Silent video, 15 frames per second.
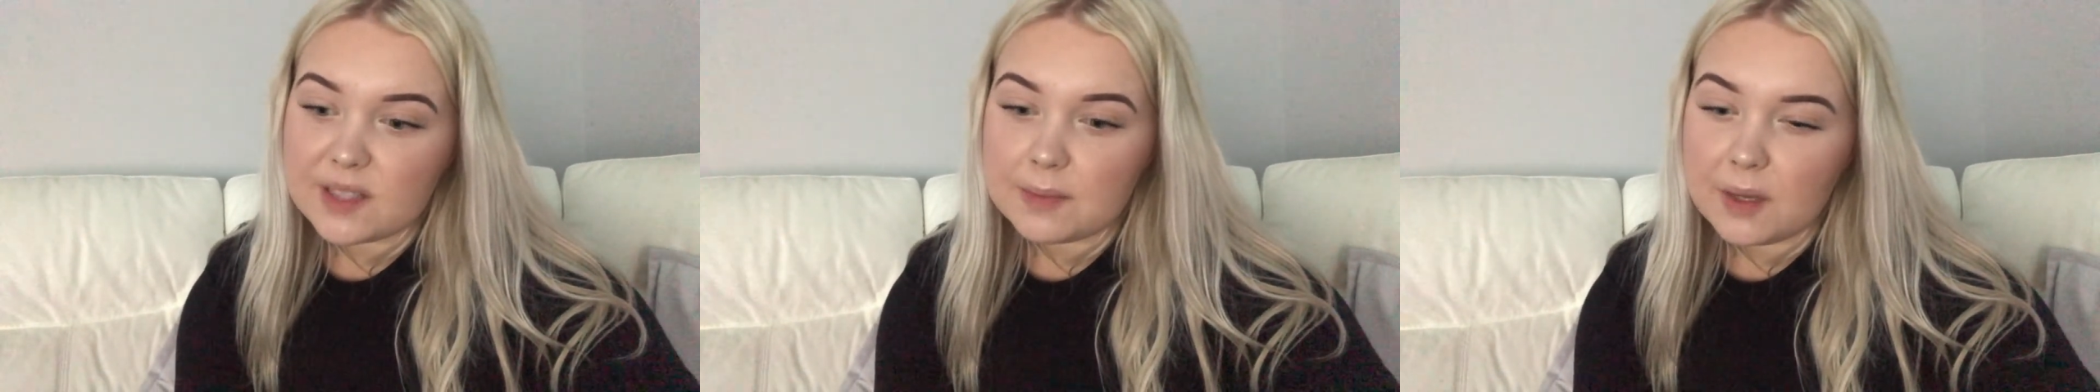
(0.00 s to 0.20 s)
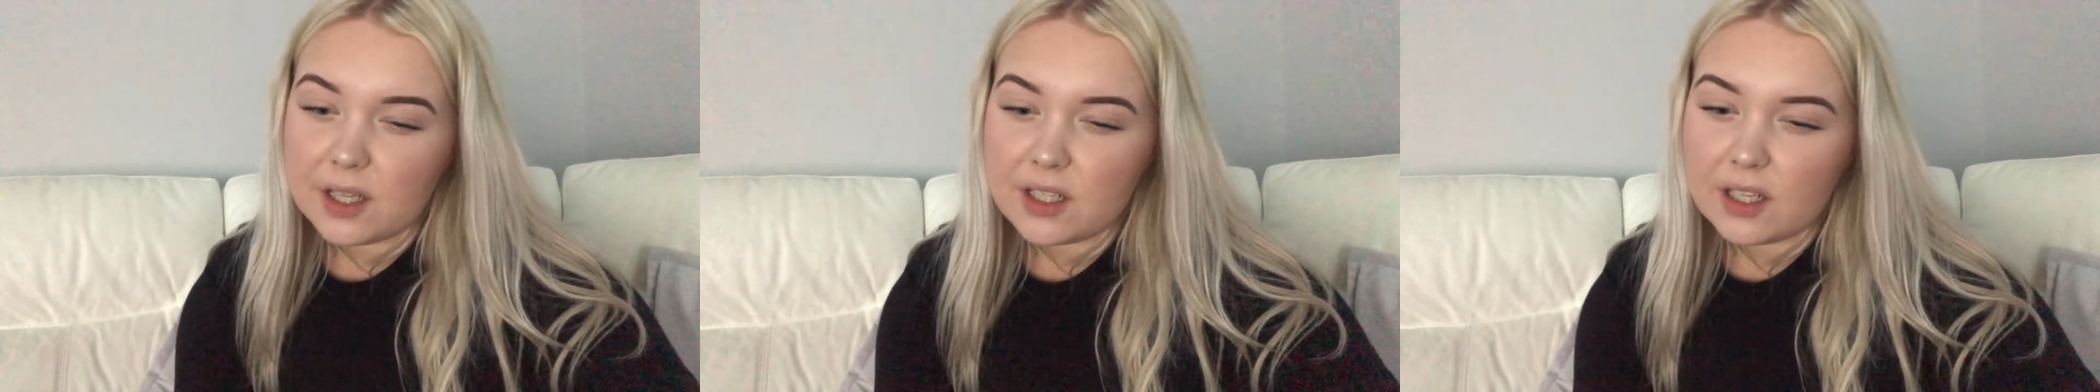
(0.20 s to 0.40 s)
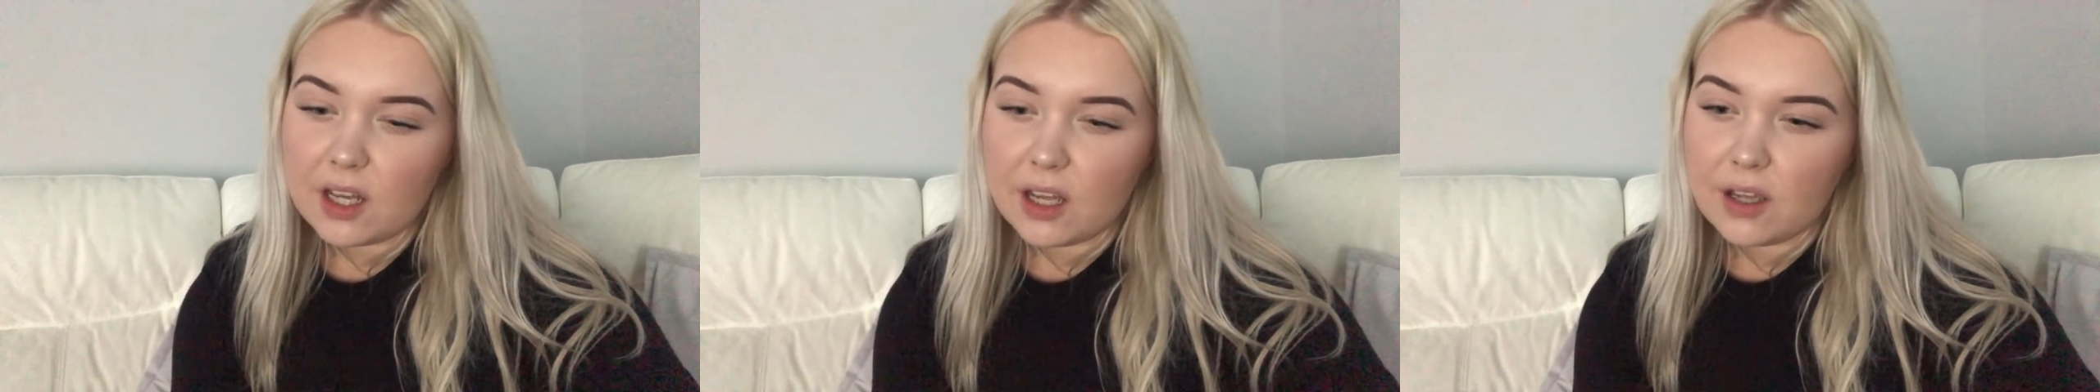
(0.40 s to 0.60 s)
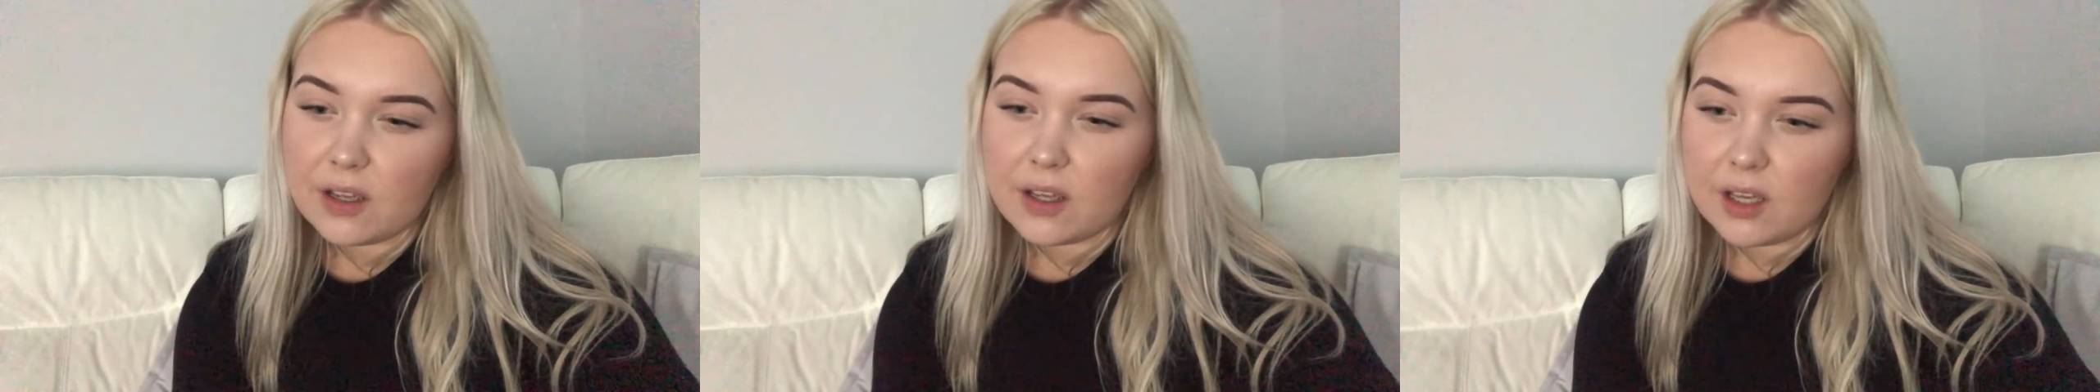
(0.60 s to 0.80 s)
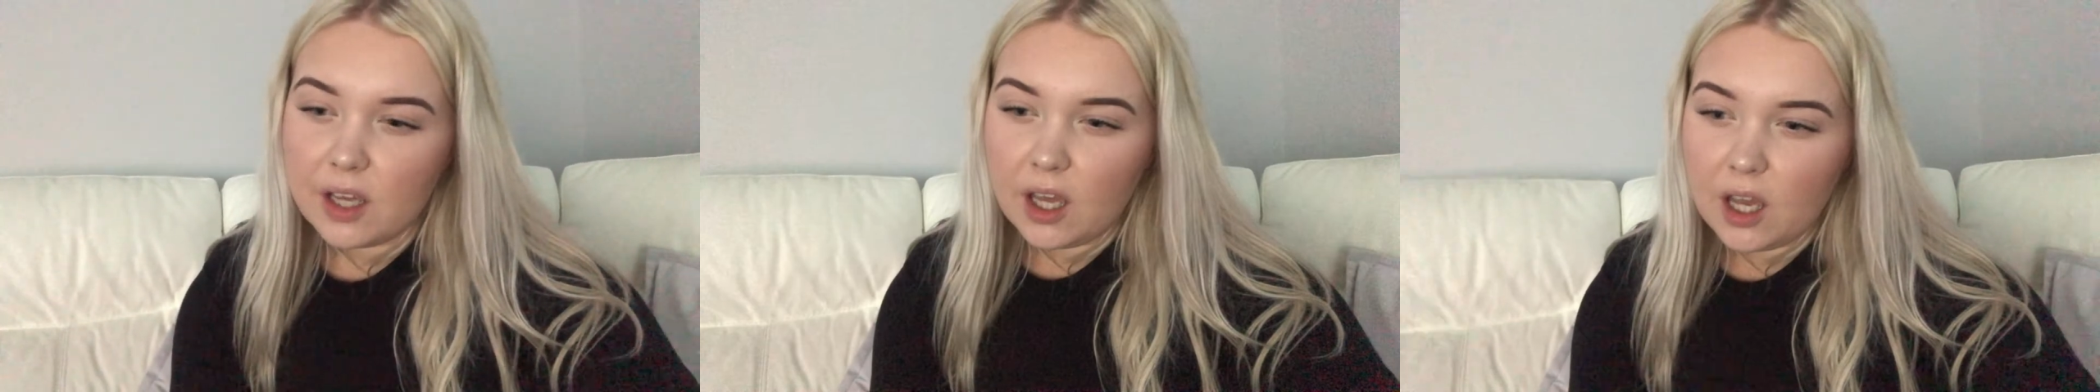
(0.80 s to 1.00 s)
But I don't know,
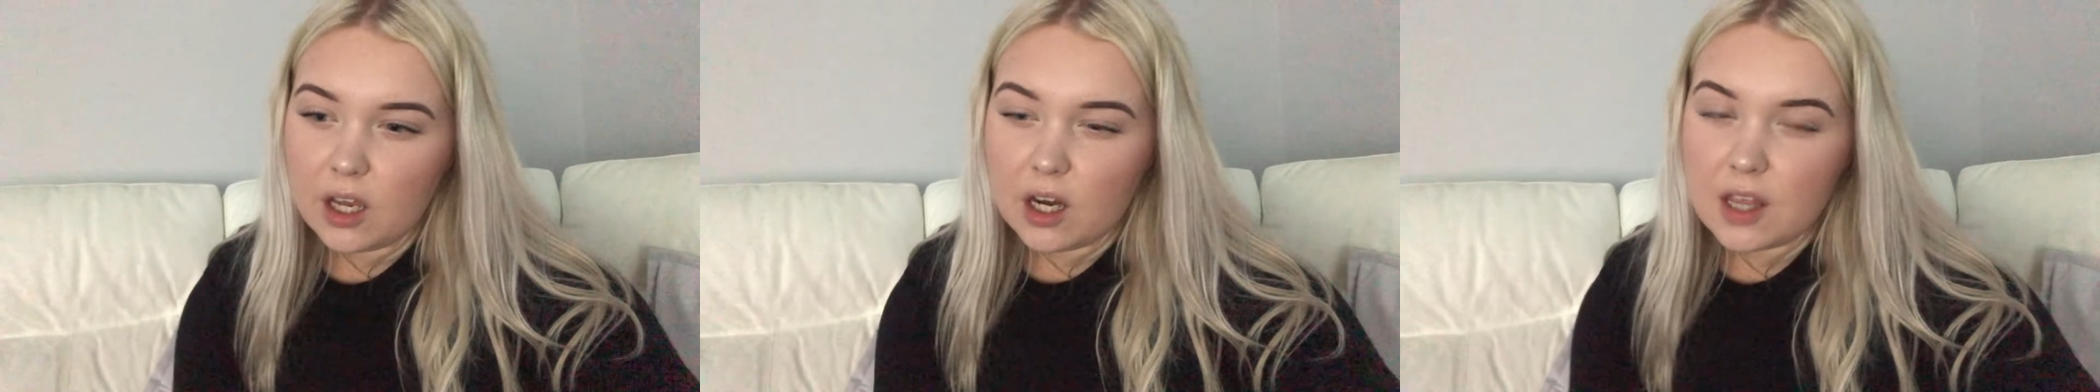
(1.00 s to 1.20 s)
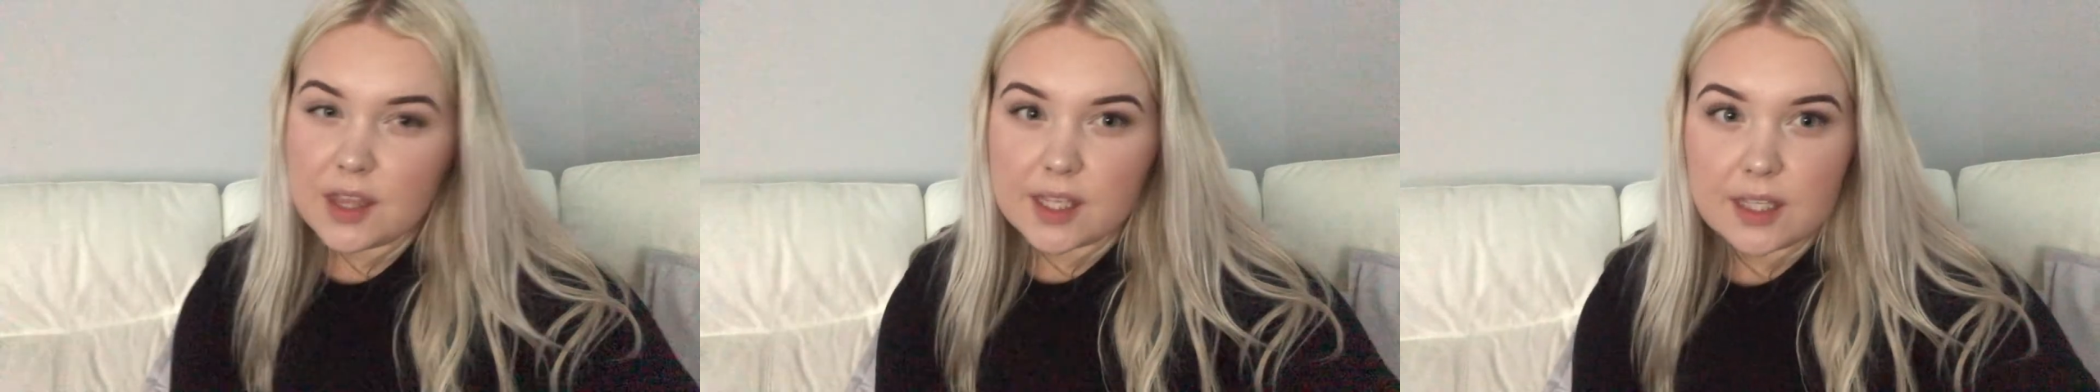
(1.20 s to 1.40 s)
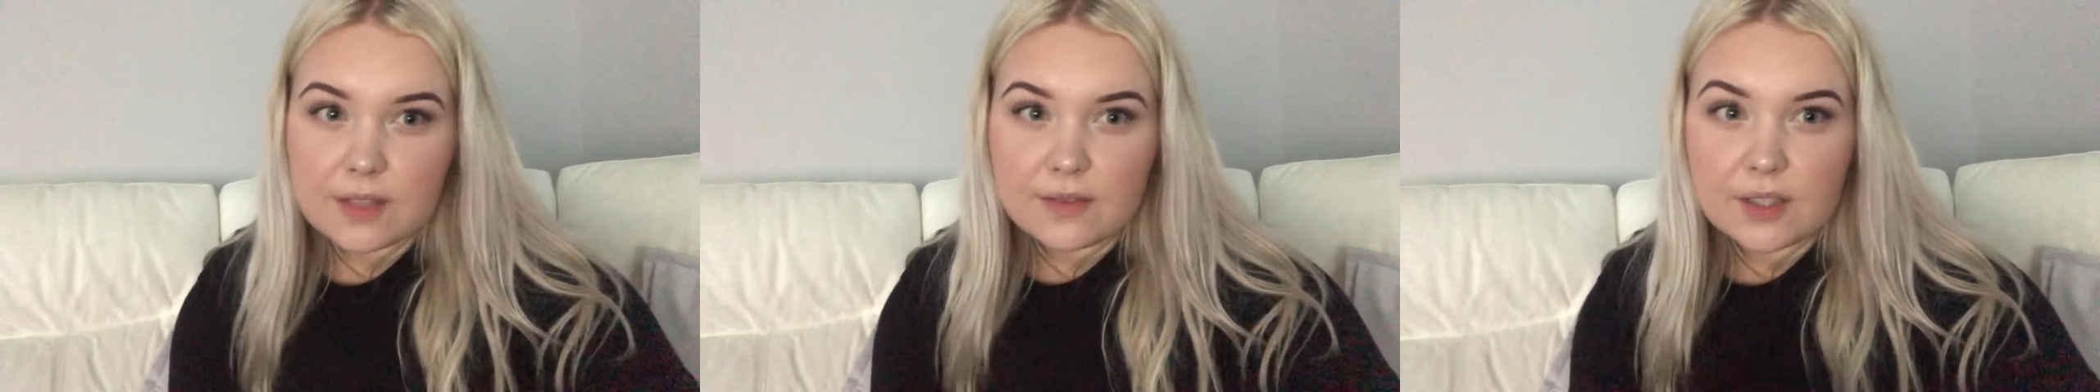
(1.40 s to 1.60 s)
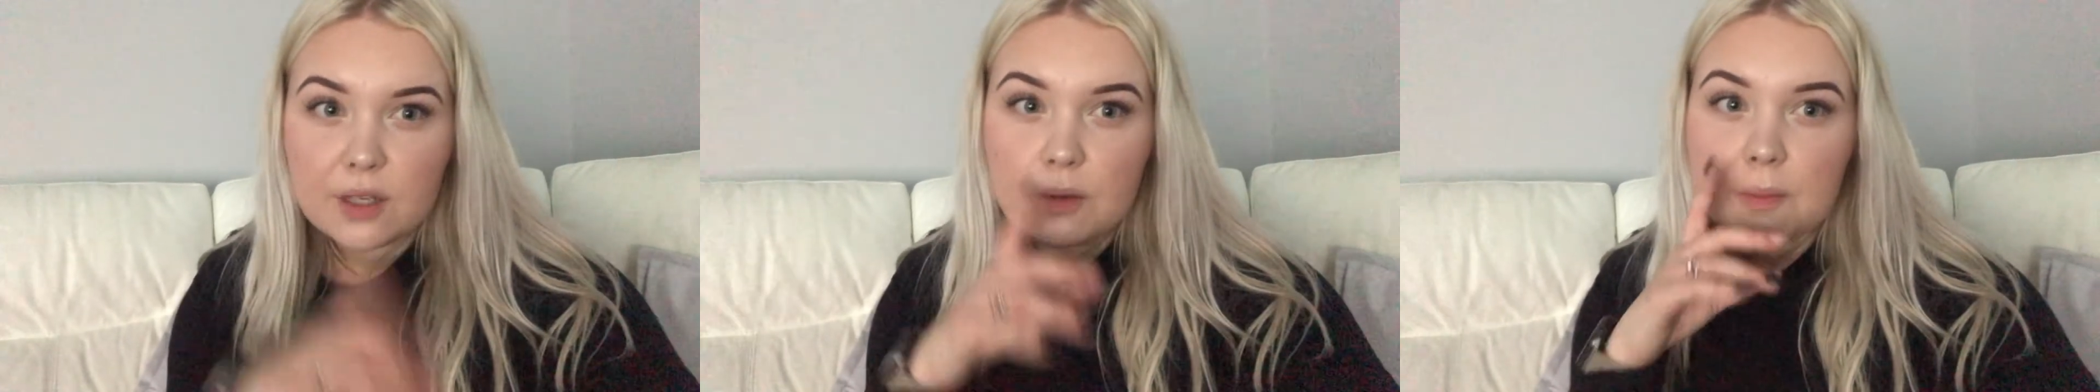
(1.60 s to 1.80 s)
I don't think this video